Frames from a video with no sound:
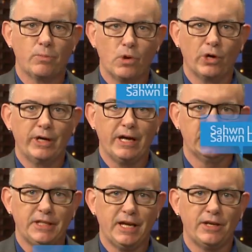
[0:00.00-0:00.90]
with more
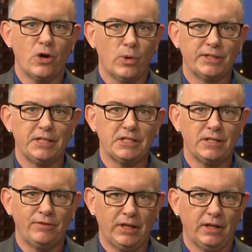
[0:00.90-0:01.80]
LDN ONT
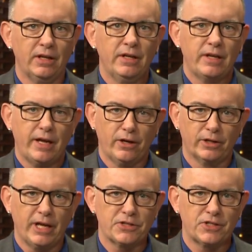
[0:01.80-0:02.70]
TV. And
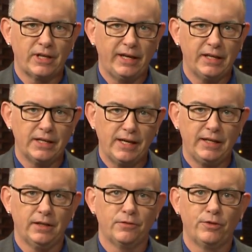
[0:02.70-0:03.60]
our guests tonight,
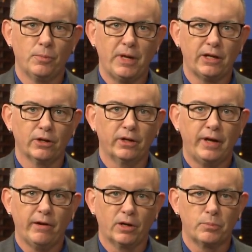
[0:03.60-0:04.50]
Canadian
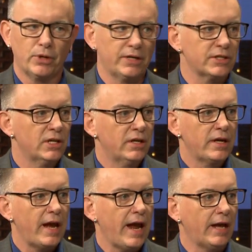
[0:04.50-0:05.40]
filmmaker Eric Brunt
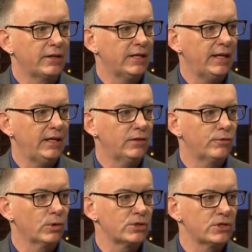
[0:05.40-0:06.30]
and
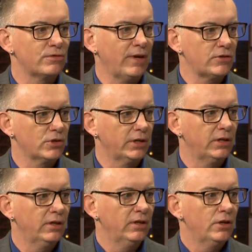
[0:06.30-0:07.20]
Canadian Forces
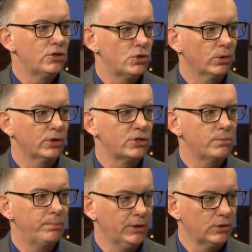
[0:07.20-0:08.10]
veteran
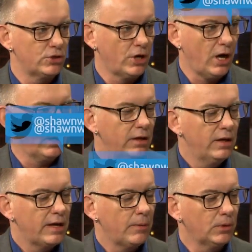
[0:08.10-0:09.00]
George Beardshaw.
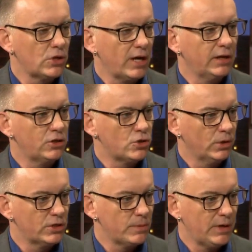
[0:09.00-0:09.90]
And we were talking to
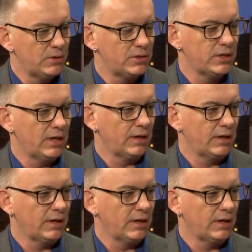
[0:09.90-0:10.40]
George about